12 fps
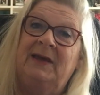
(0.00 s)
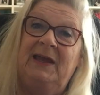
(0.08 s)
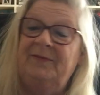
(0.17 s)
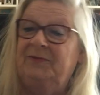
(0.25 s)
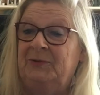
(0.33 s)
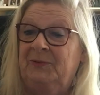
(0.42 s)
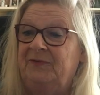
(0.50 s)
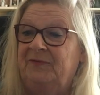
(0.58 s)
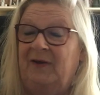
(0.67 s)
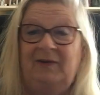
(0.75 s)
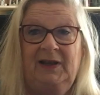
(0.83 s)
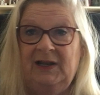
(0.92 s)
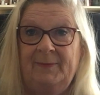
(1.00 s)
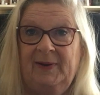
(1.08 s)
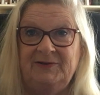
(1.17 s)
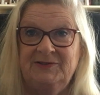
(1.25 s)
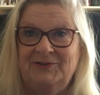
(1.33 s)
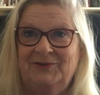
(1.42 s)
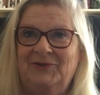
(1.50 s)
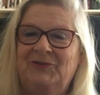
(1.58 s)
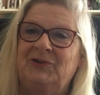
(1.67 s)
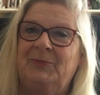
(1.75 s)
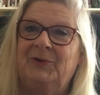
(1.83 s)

even though there was very little about it in our history